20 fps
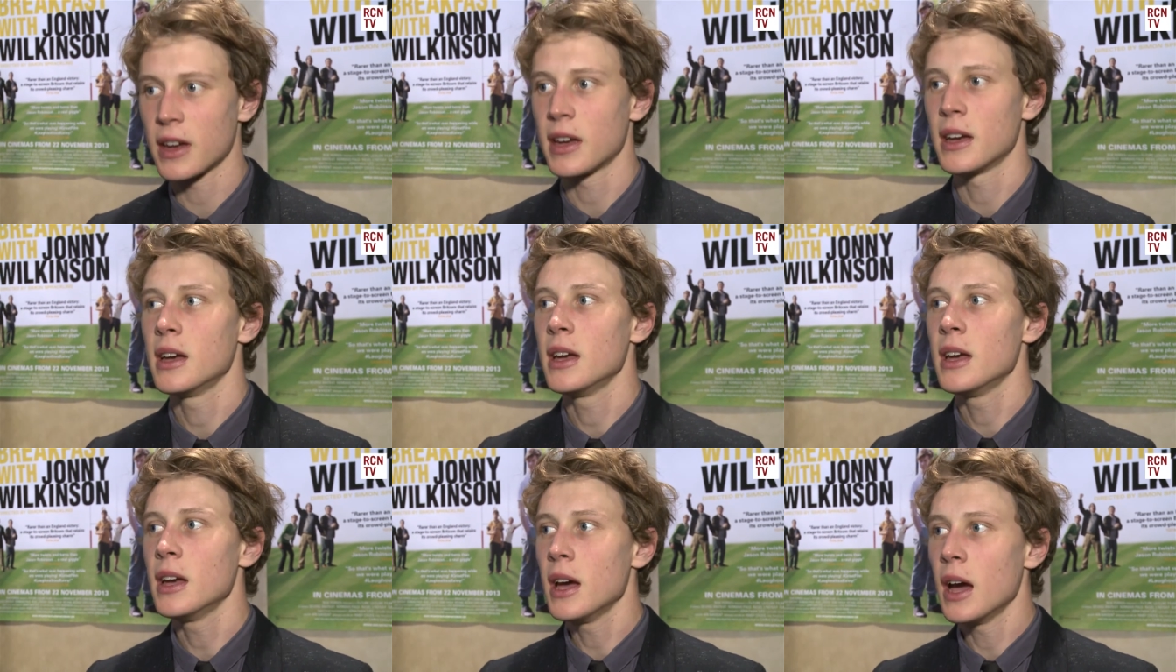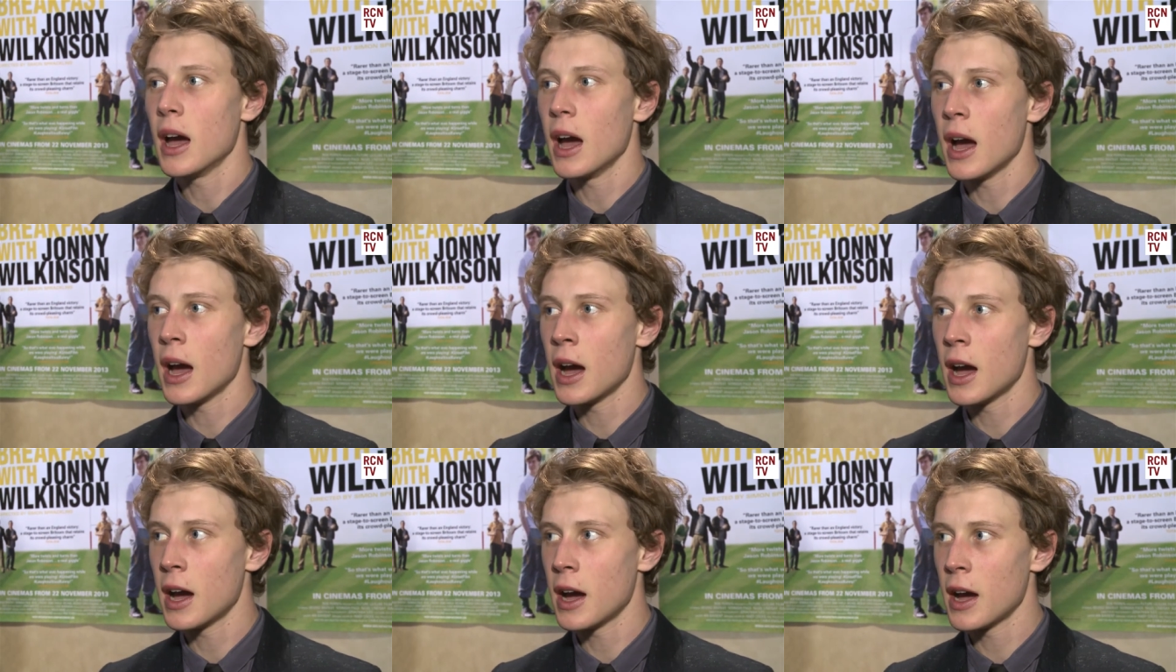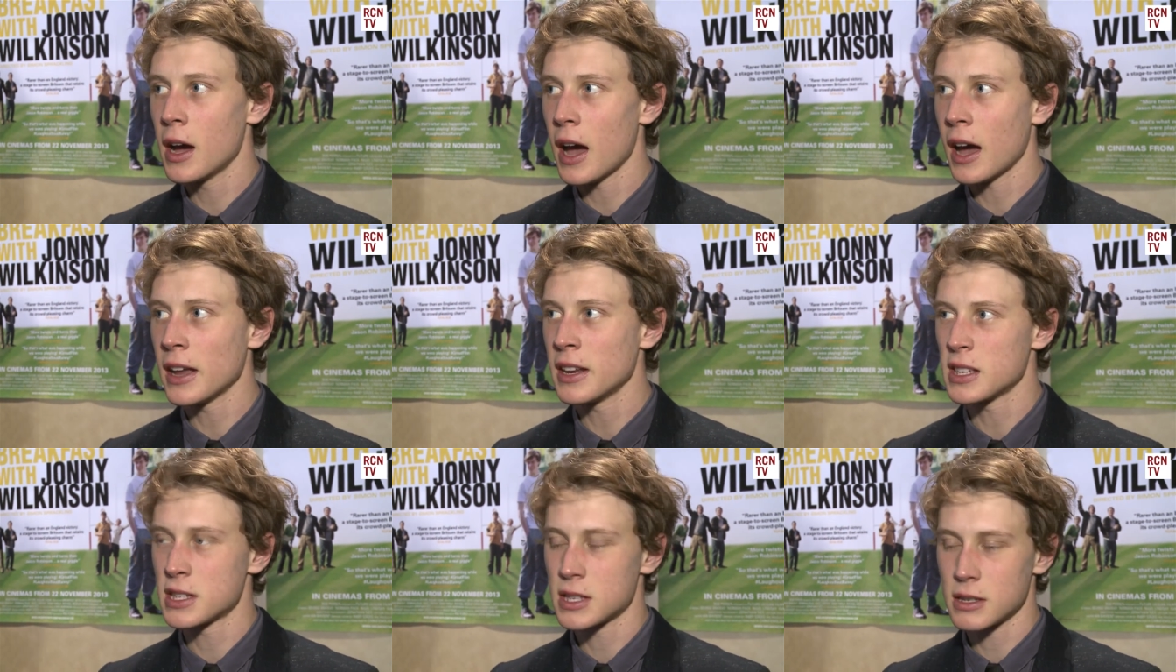Uh,
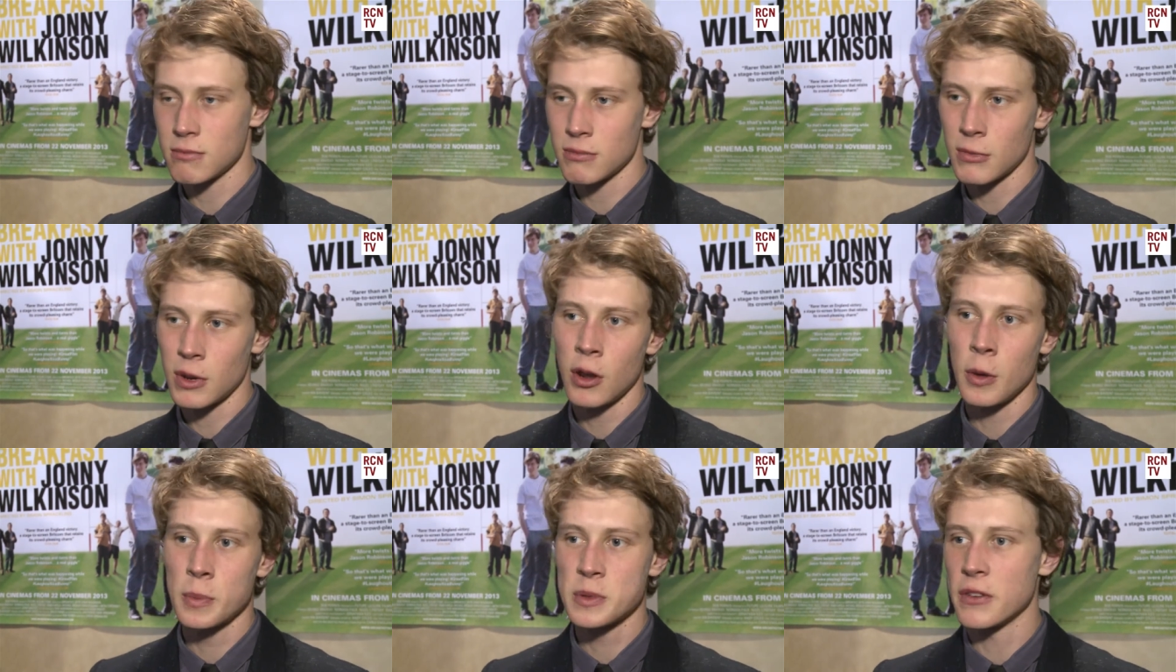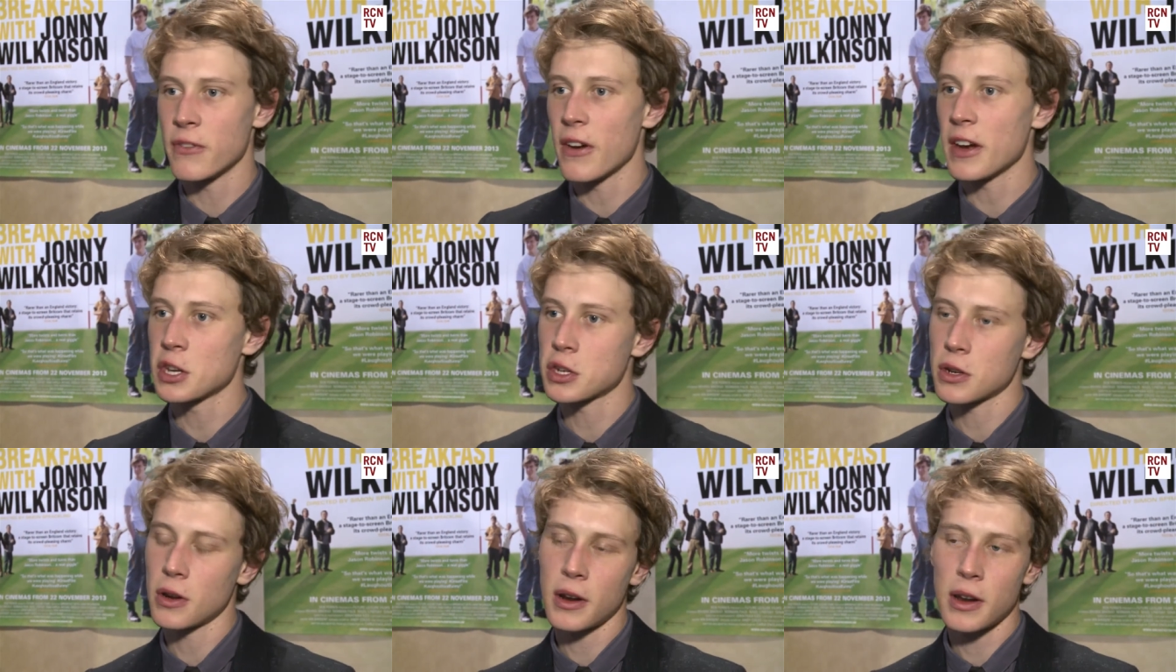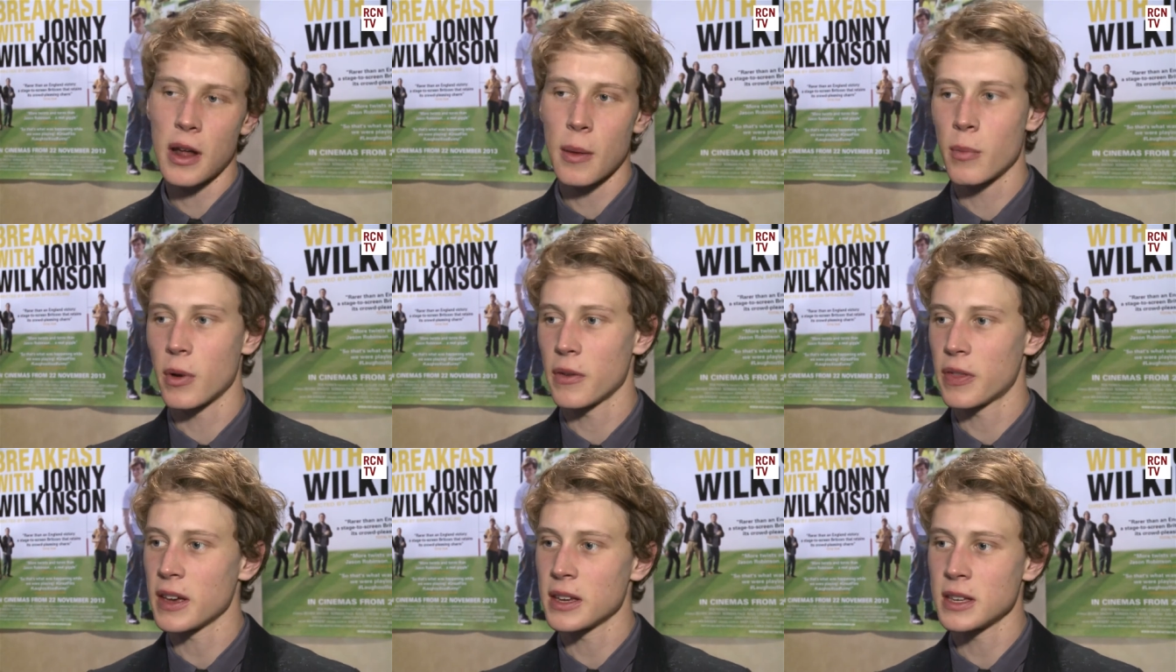and it's an observation on a
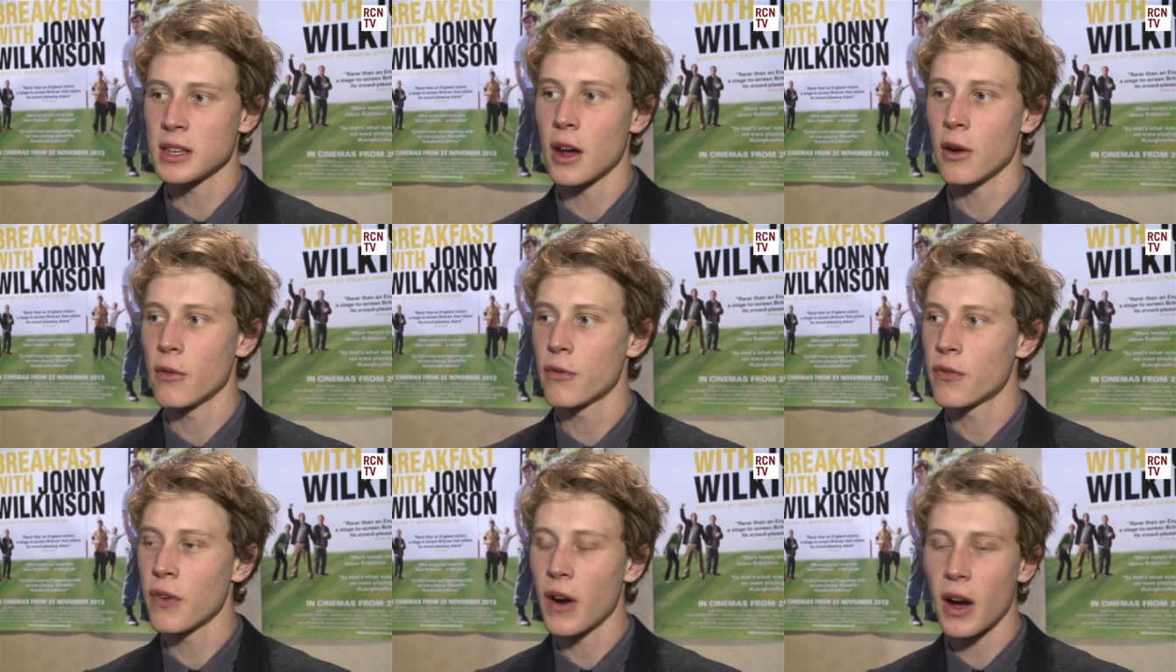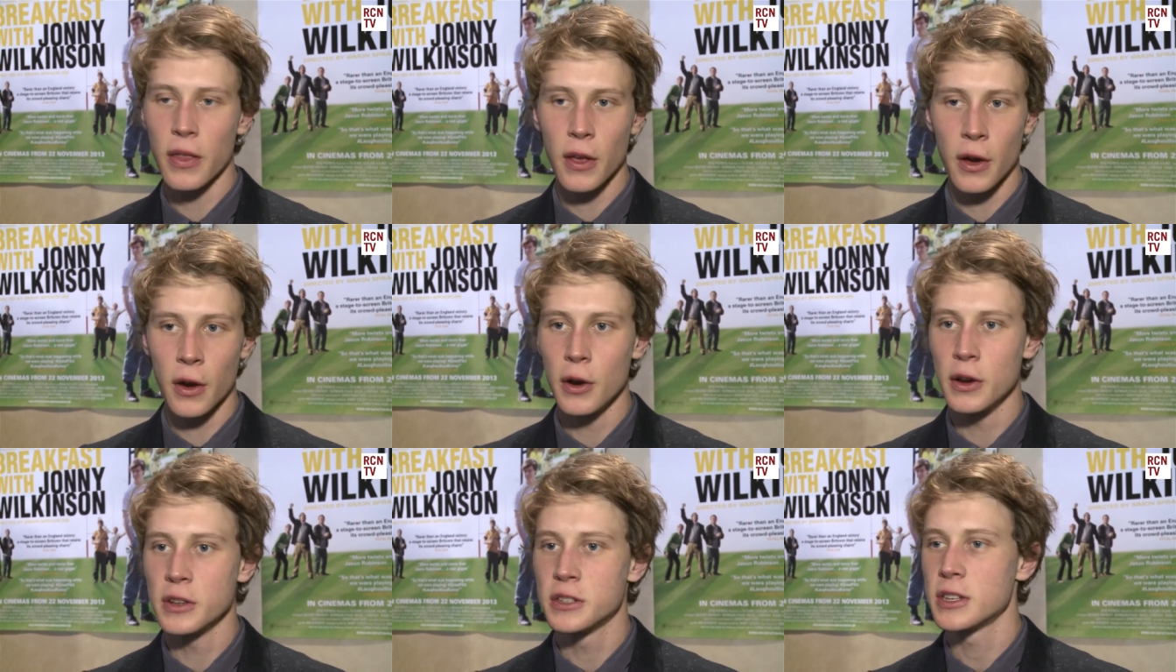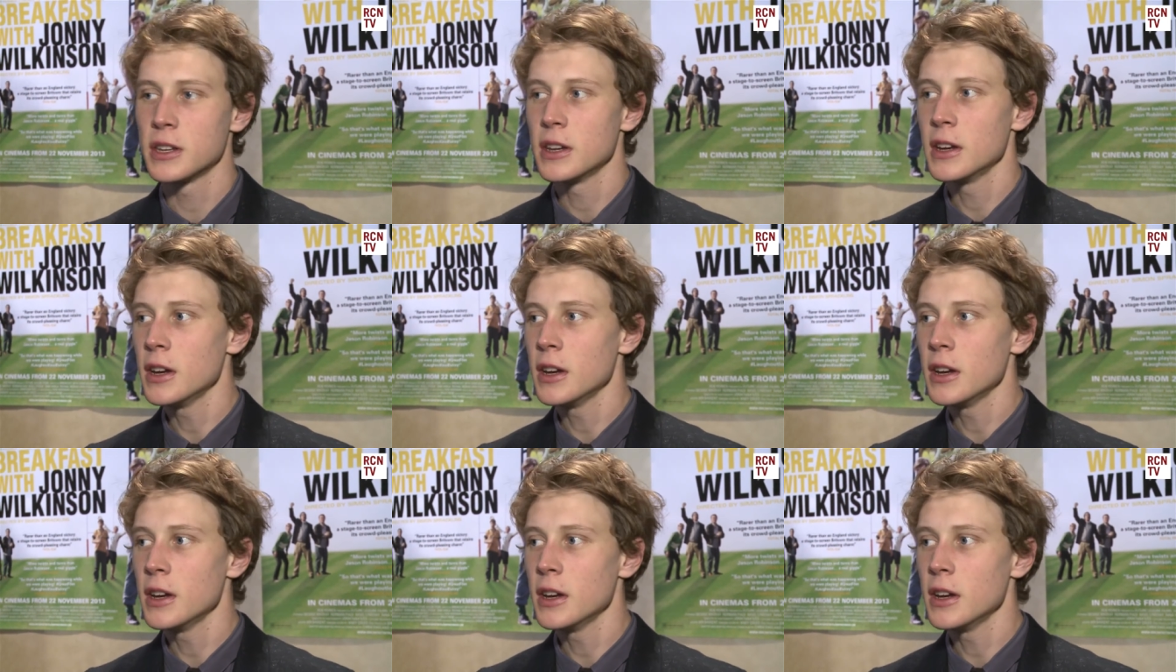number of things, you know, fatherhood.